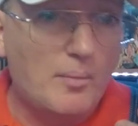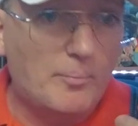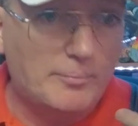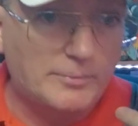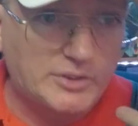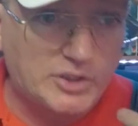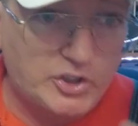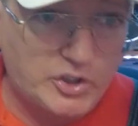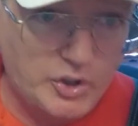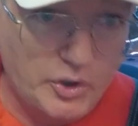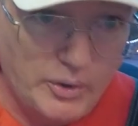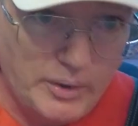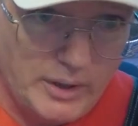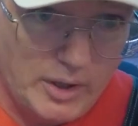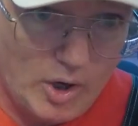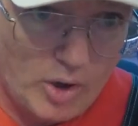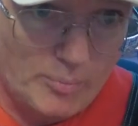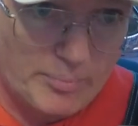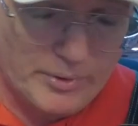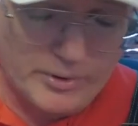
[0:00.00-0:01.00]

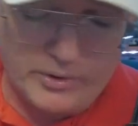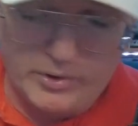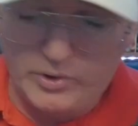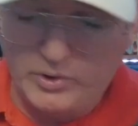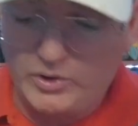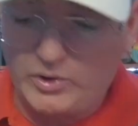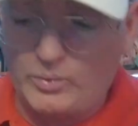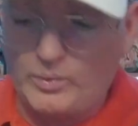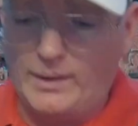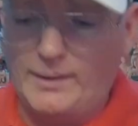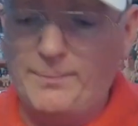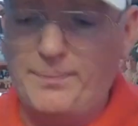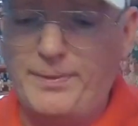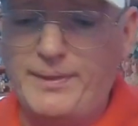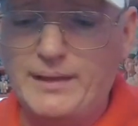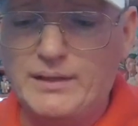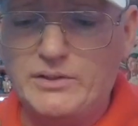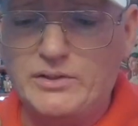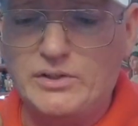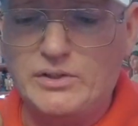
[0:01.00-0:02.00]
studio produced one,
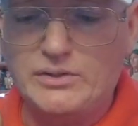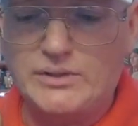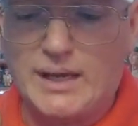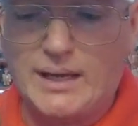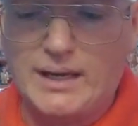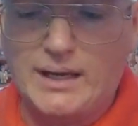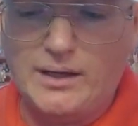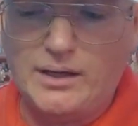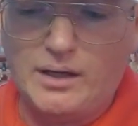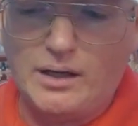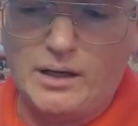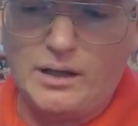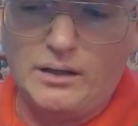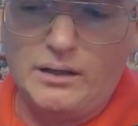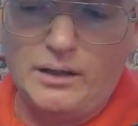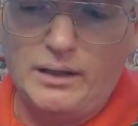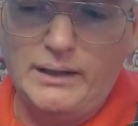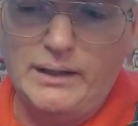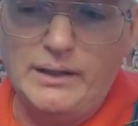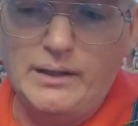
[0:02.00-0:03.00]
this is a
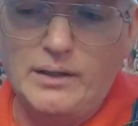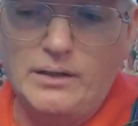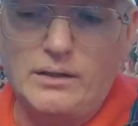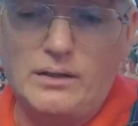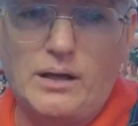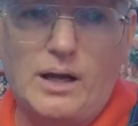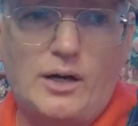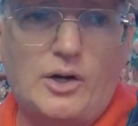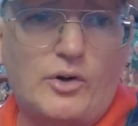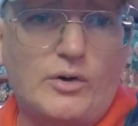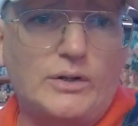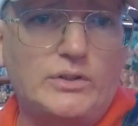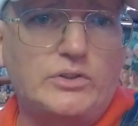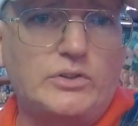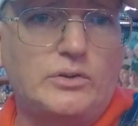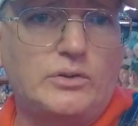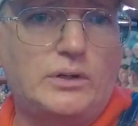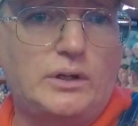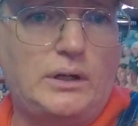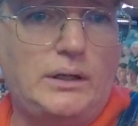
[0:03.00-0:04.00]

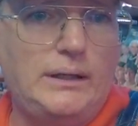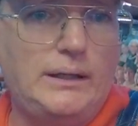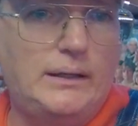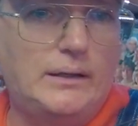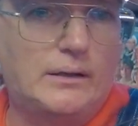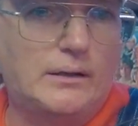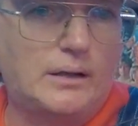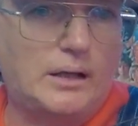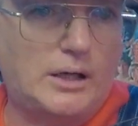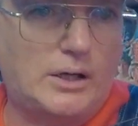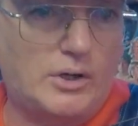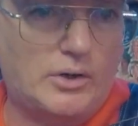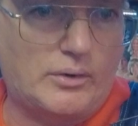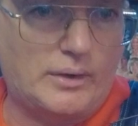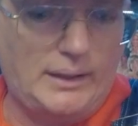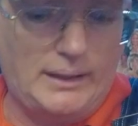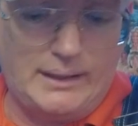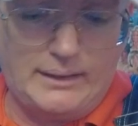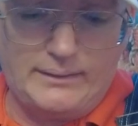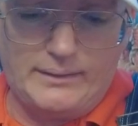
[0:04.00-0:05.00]
crystal clear
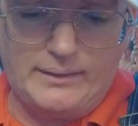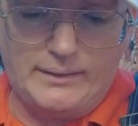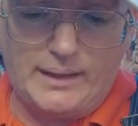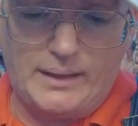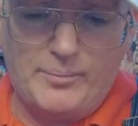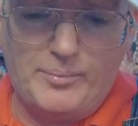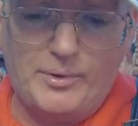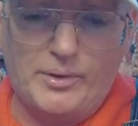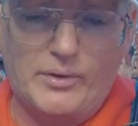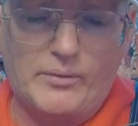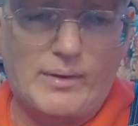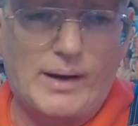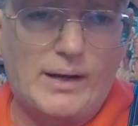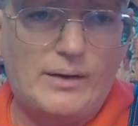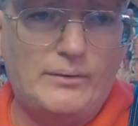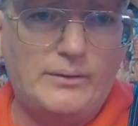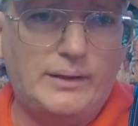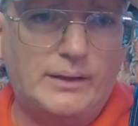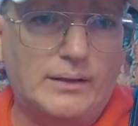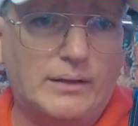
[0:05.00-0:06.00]
acrylic that they put
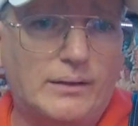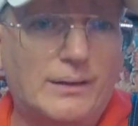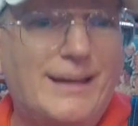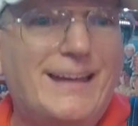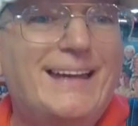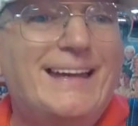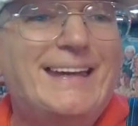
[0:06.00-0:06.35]
around here.